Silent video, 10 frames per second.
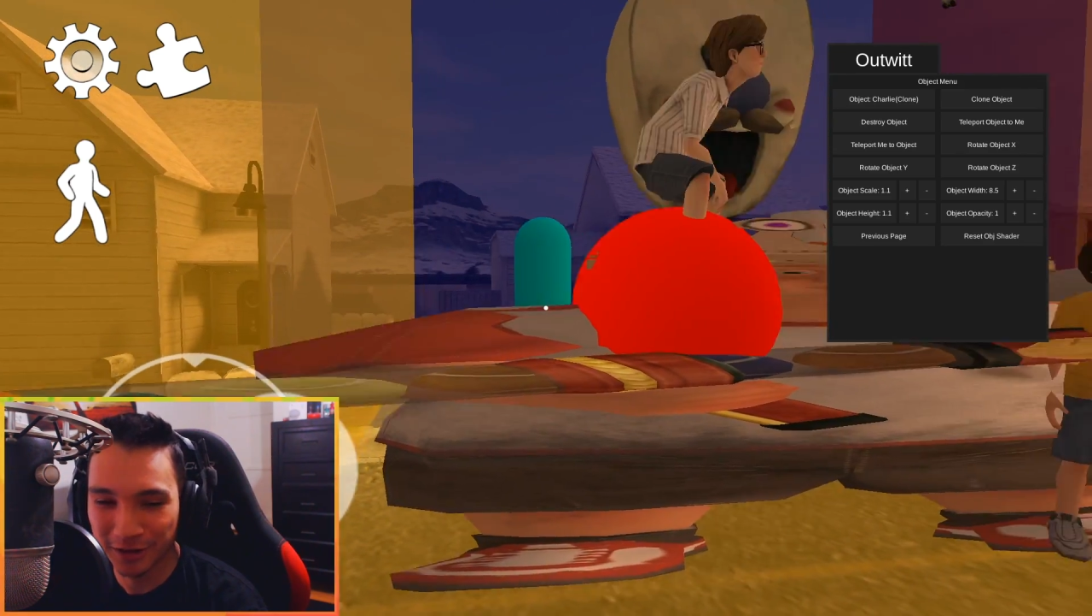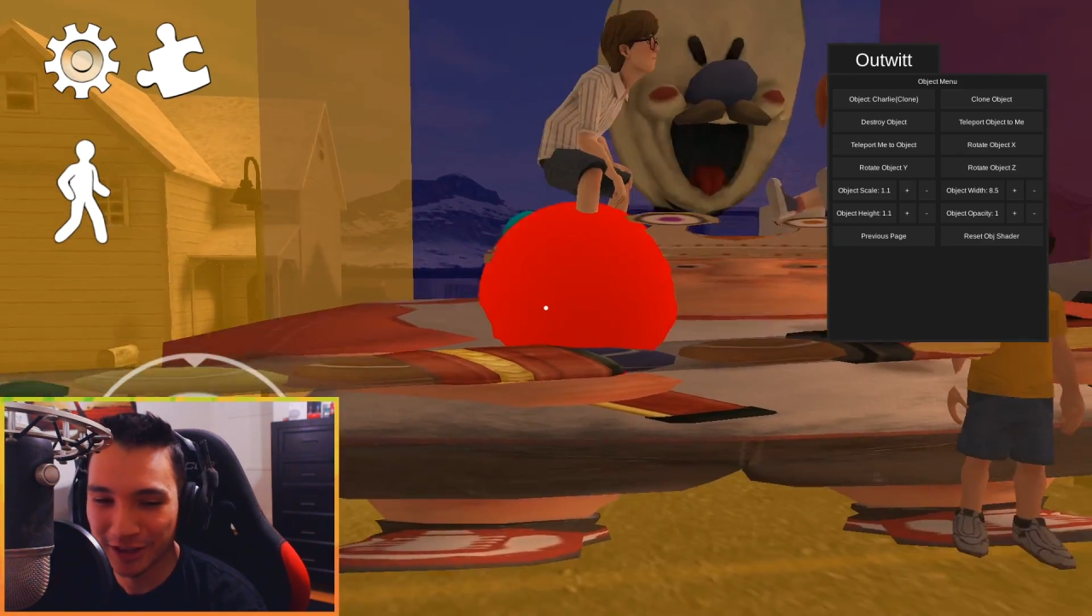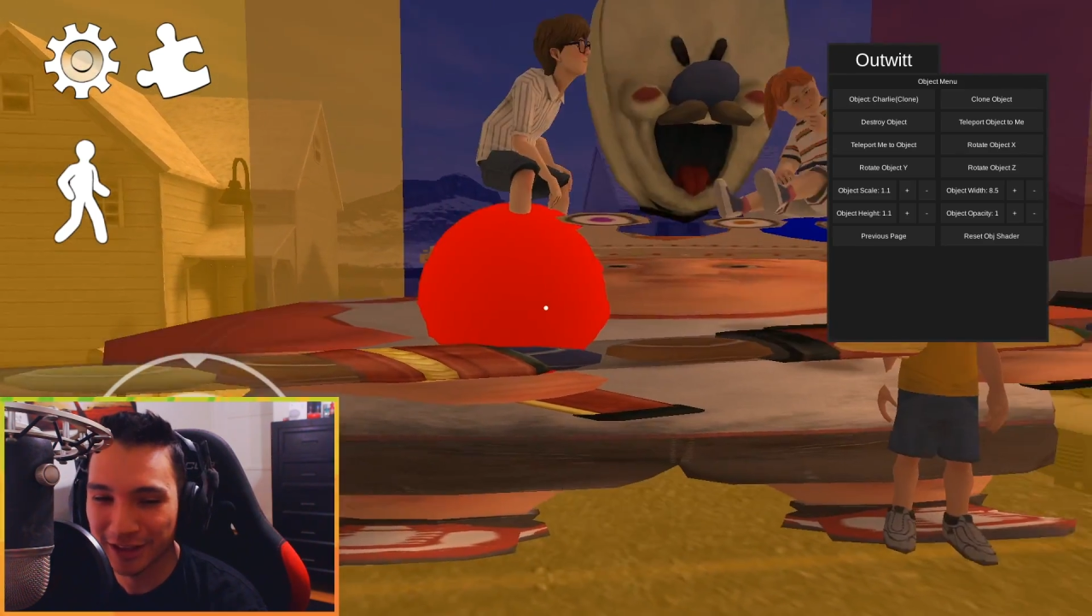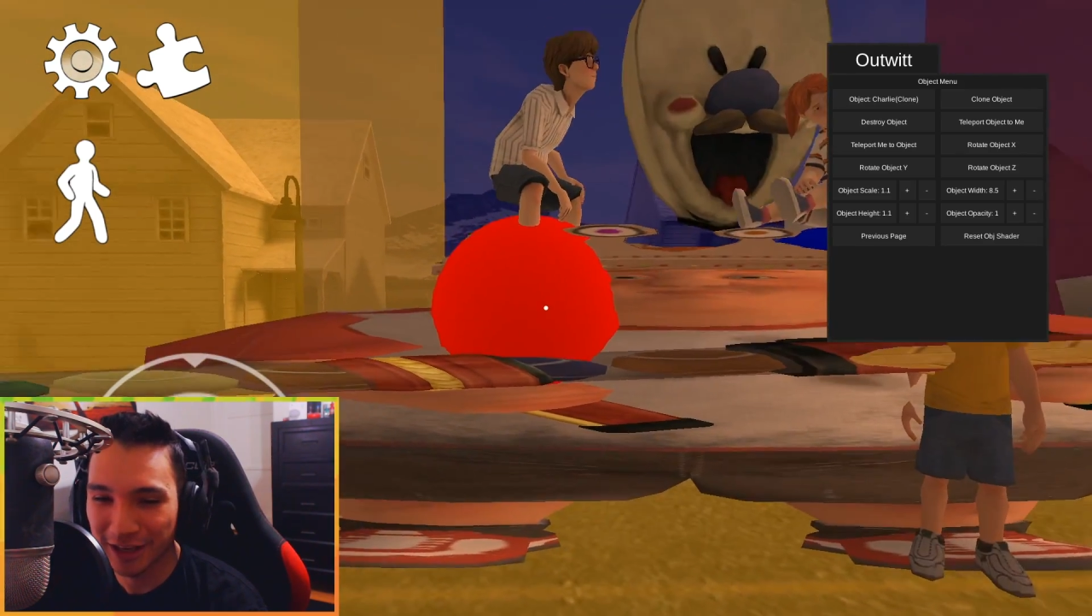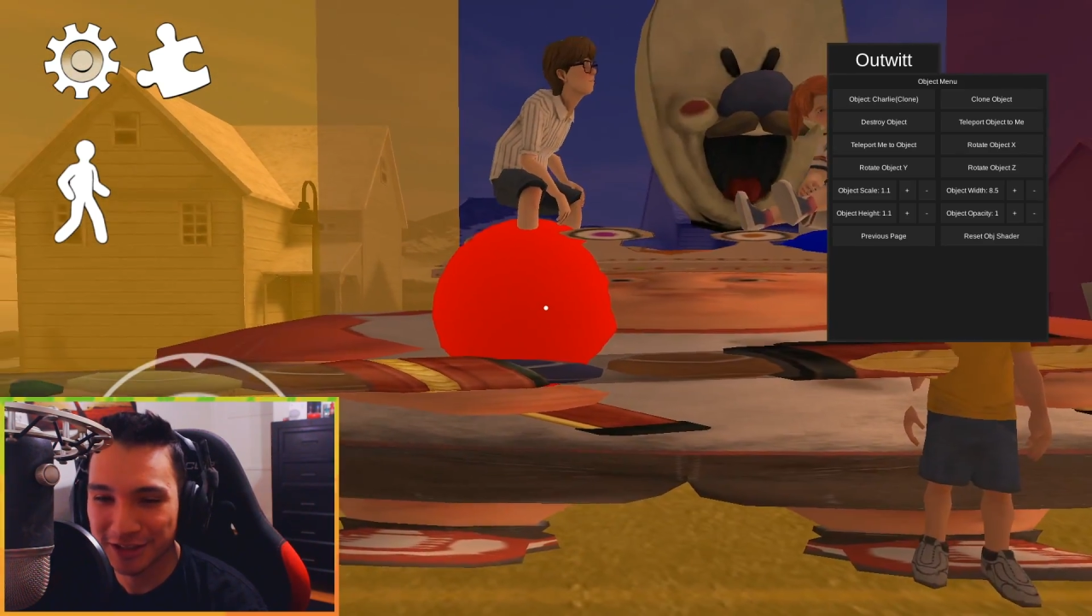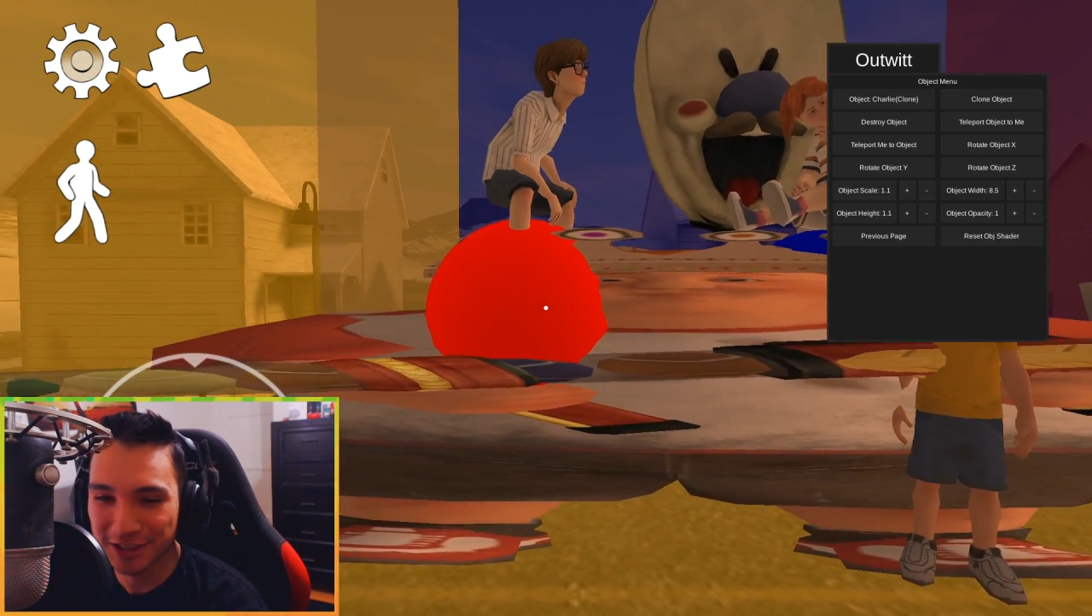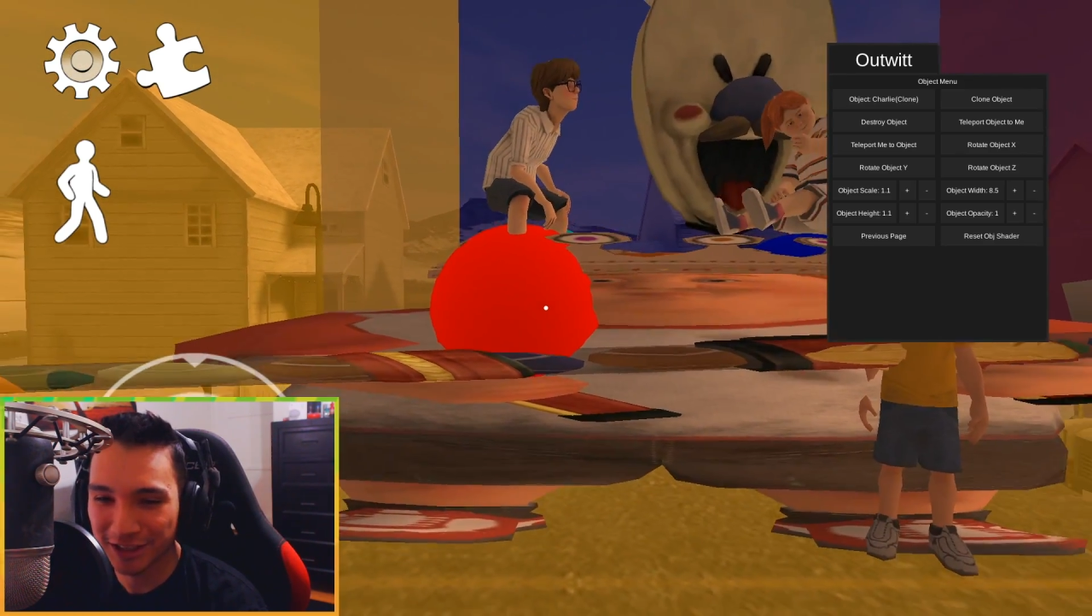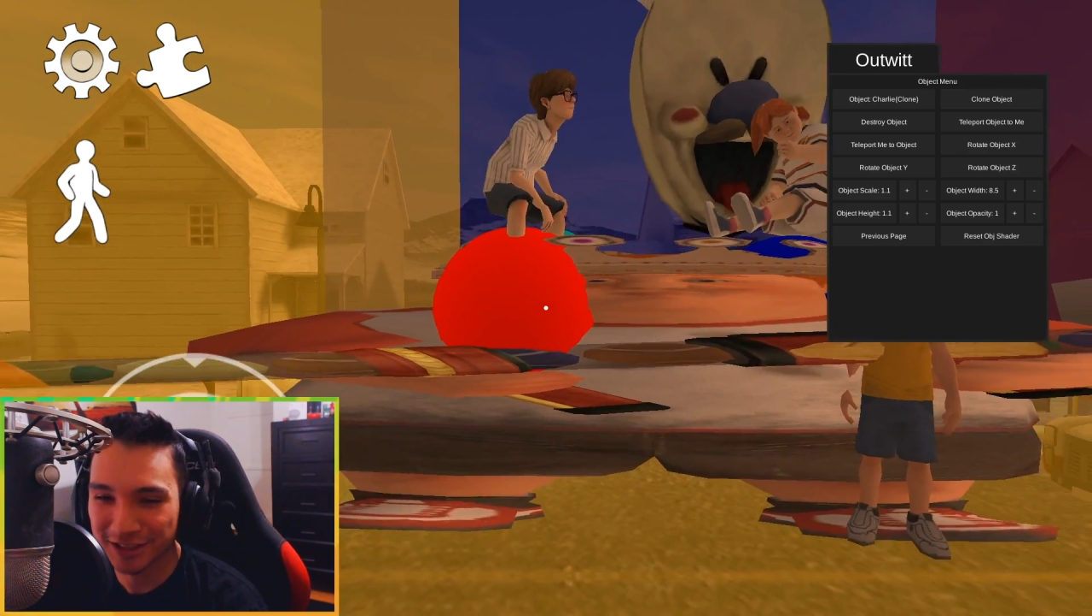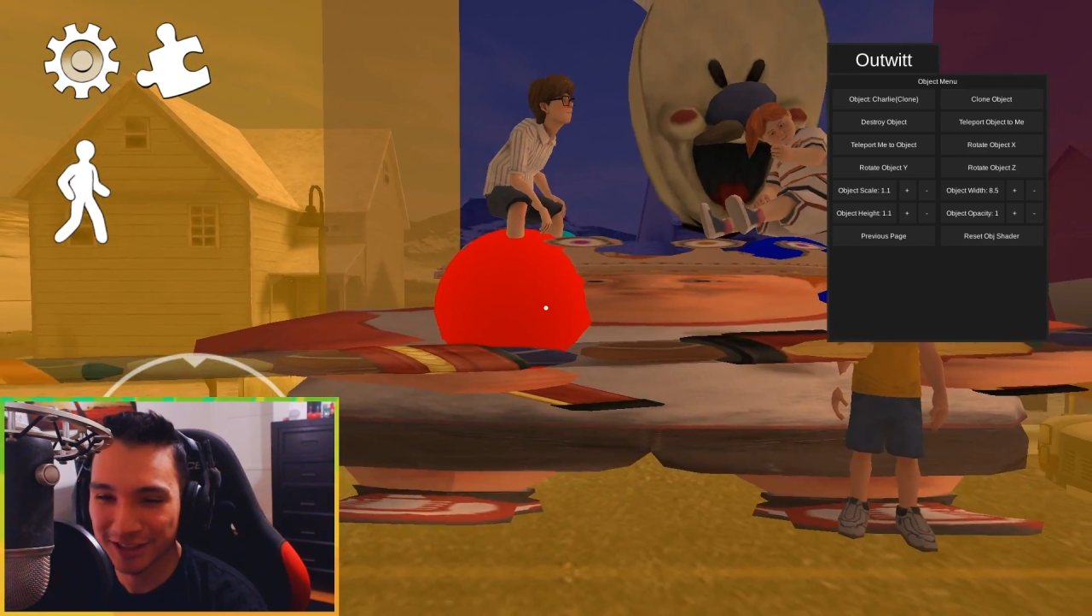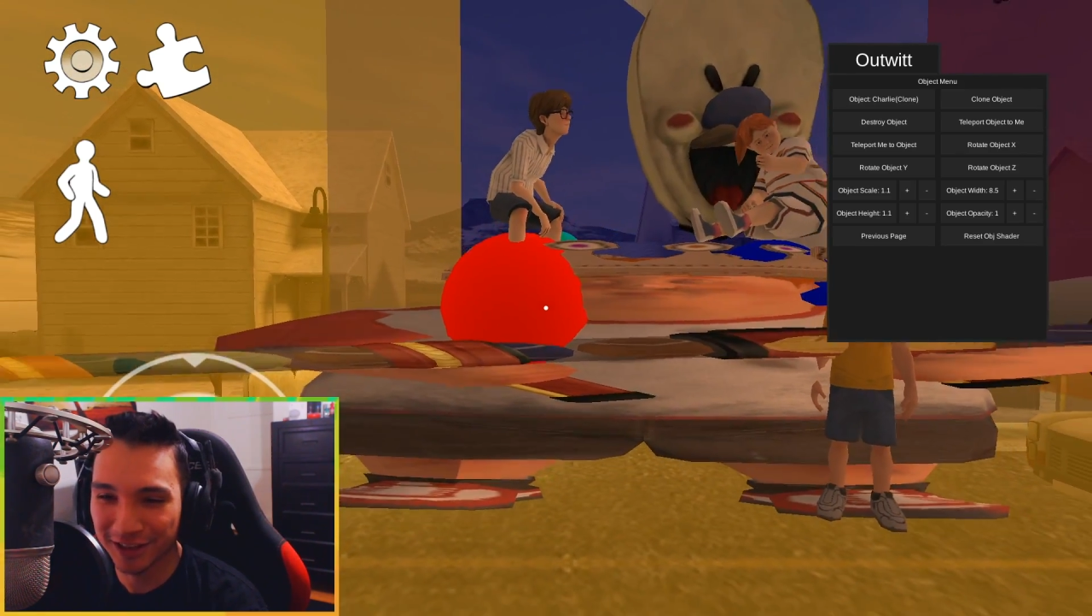get that
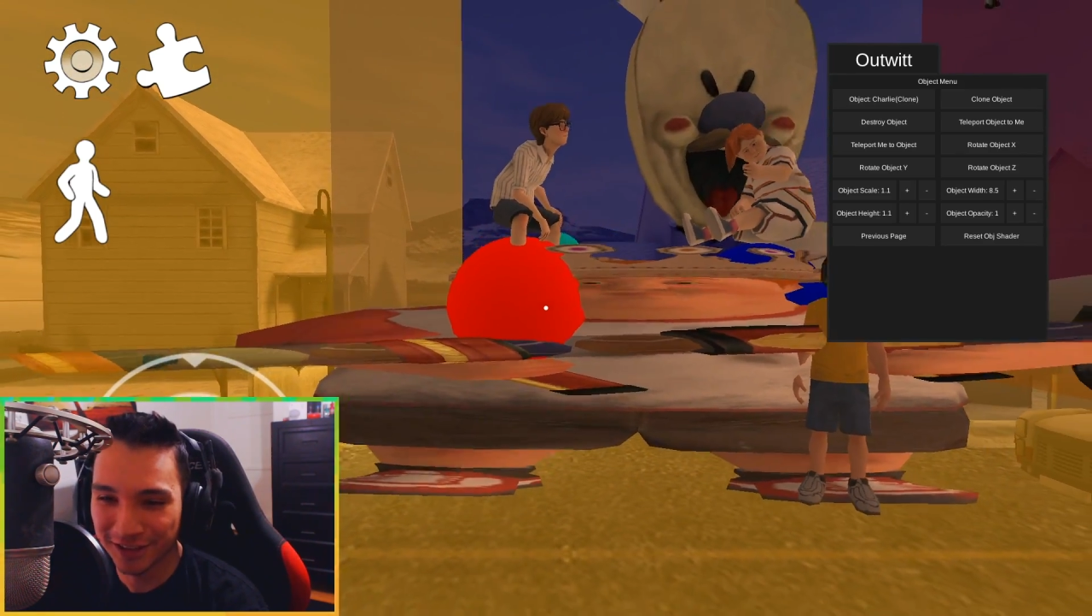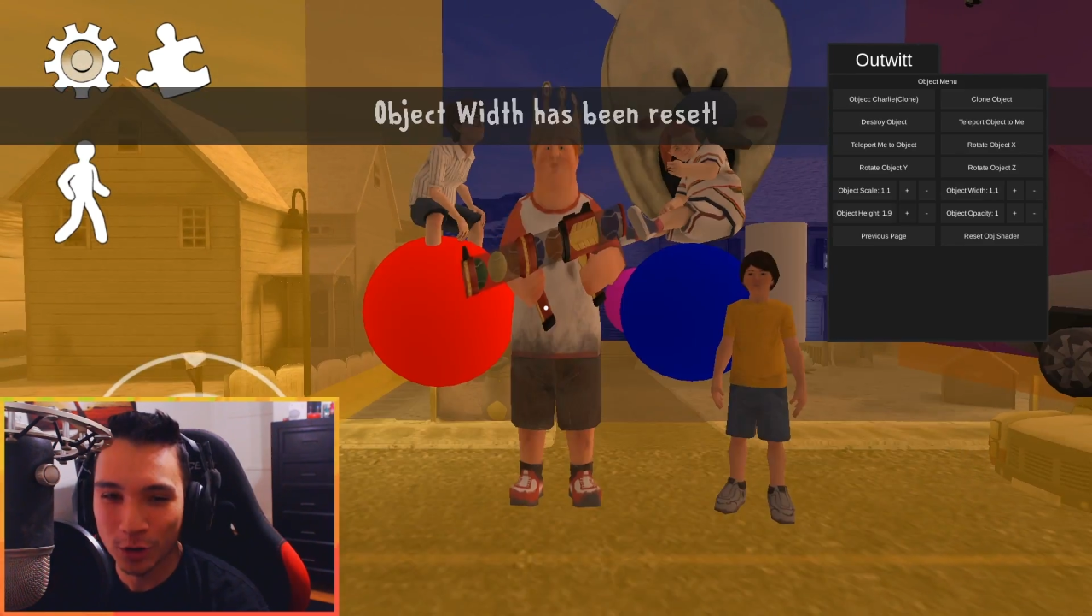checked out.